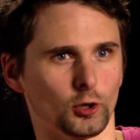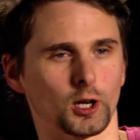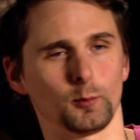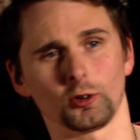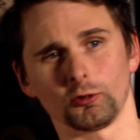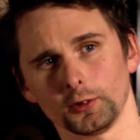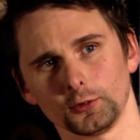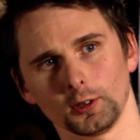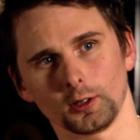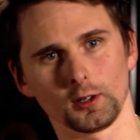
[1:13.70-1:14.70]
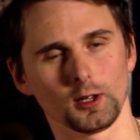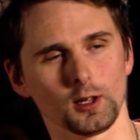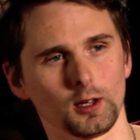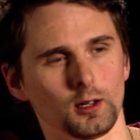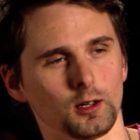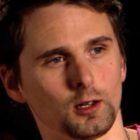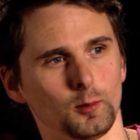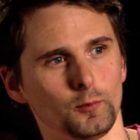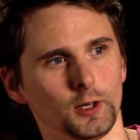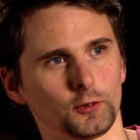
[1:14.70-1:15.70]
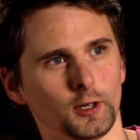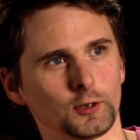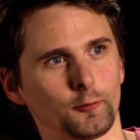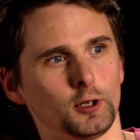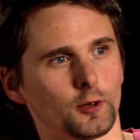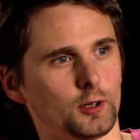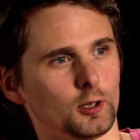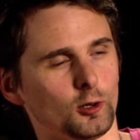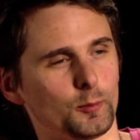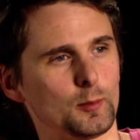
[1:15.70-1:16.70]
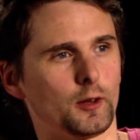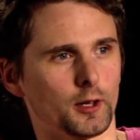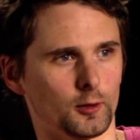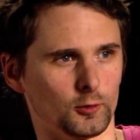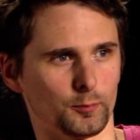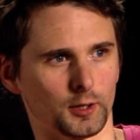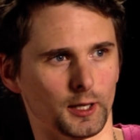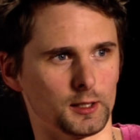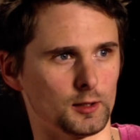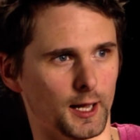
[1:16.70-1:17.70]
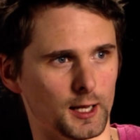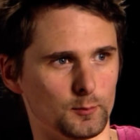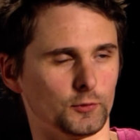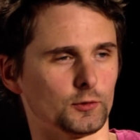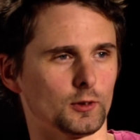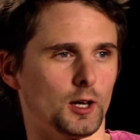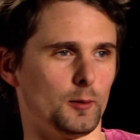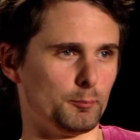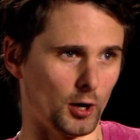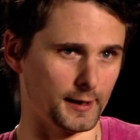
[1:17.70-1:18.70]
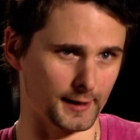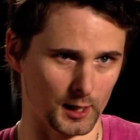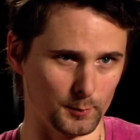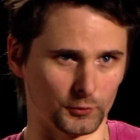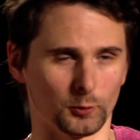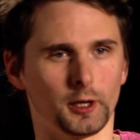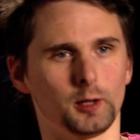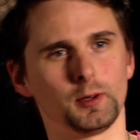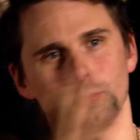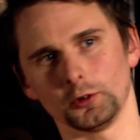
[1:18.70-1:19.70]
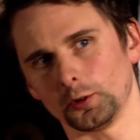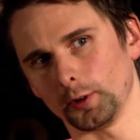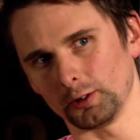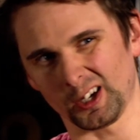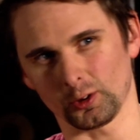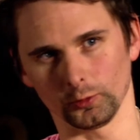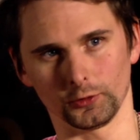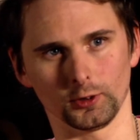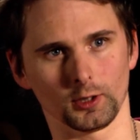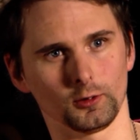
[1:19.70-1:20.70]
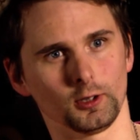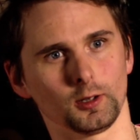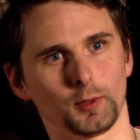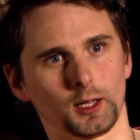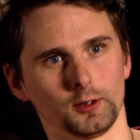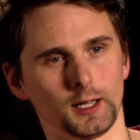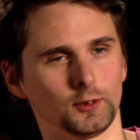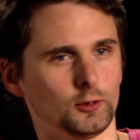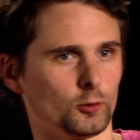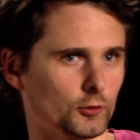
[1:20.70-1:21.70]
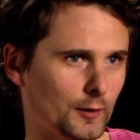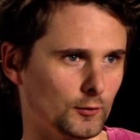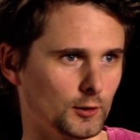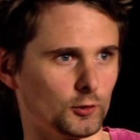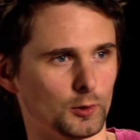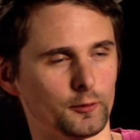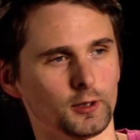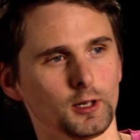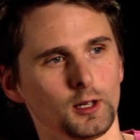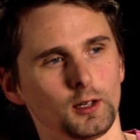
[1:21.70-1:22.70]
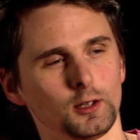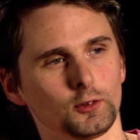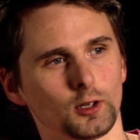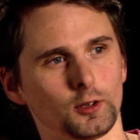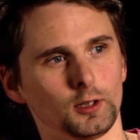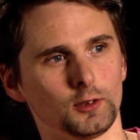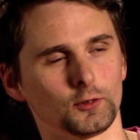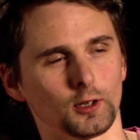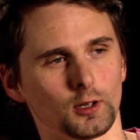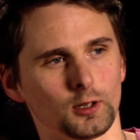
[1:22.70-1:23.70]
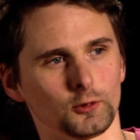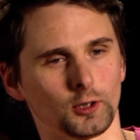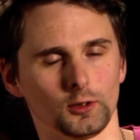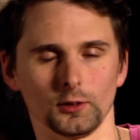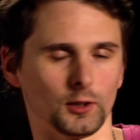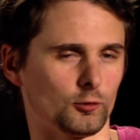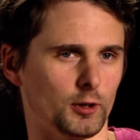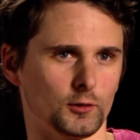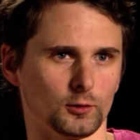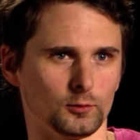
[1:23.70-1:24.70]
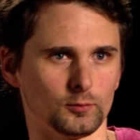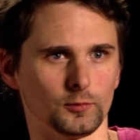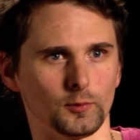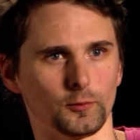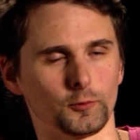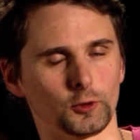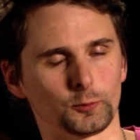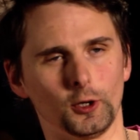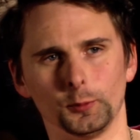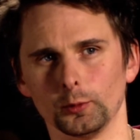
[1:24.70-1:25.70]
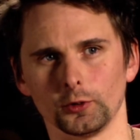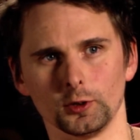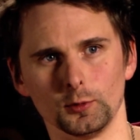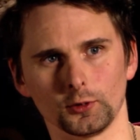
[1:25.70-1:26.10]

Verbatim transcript: not come across, you know. Um, there's, there's, definitely, I think, a lot of people out there that play games and buy games in the way that people used to buy records, you know, uh, back in the 80s or 70s or whatever. So I think it's, uh, so, yeah, it's great to, to expose people to new